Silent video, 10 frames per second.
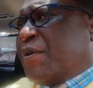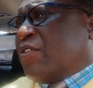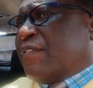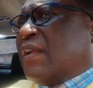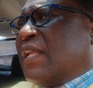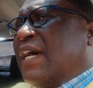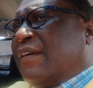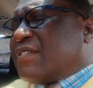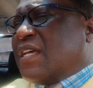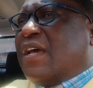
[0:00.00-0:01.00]
a part of our
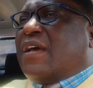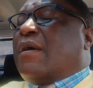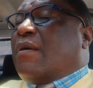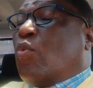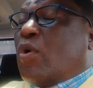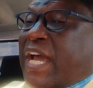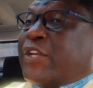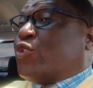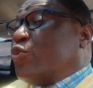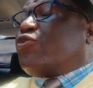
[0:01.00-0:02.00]
lives. What
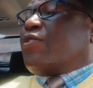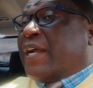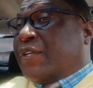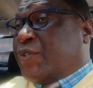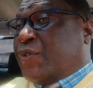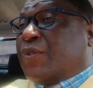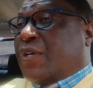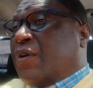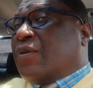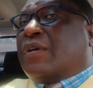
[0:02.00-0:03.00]
I do try to do,
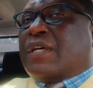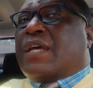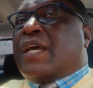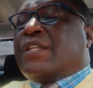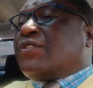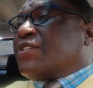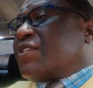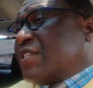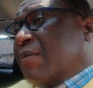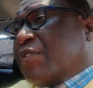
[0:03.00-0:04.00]
though, and
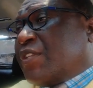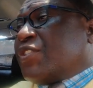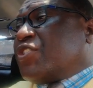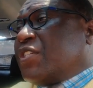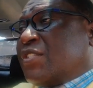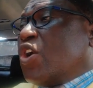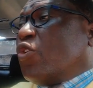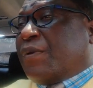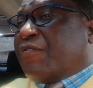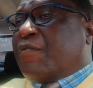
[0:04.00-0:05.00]
this is something that she
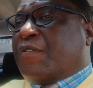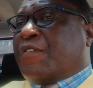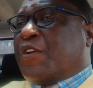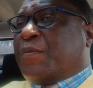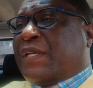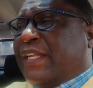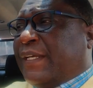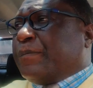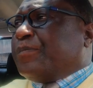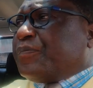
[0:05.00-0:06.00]
told me from the very
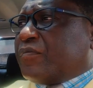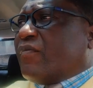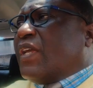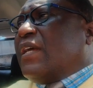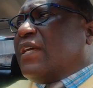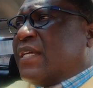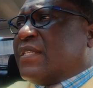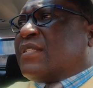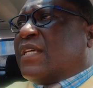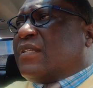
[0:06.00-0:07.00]
beginning,
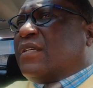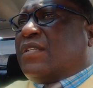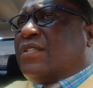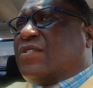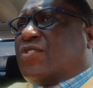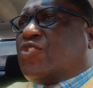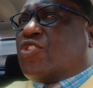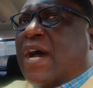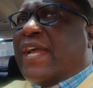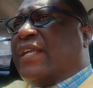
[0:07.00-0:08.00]
is that
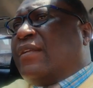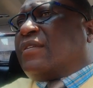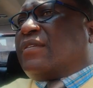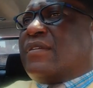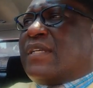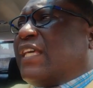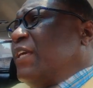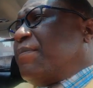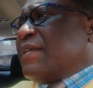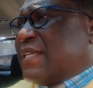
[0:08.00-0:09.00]
try and
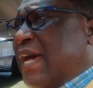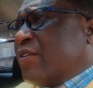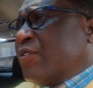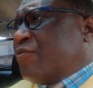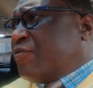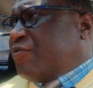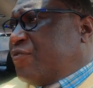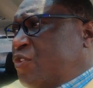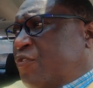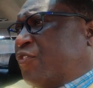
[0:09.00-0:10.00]
keep us out
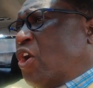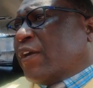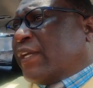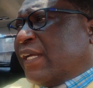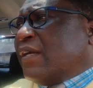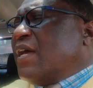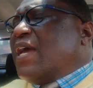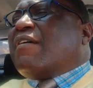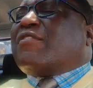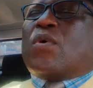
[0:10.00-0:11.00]
of your vlogging.
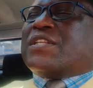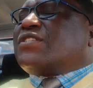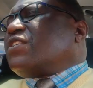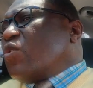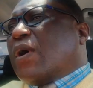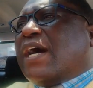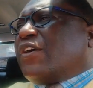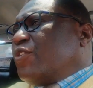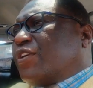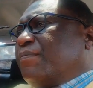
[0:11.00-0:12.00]
Every once in a while, you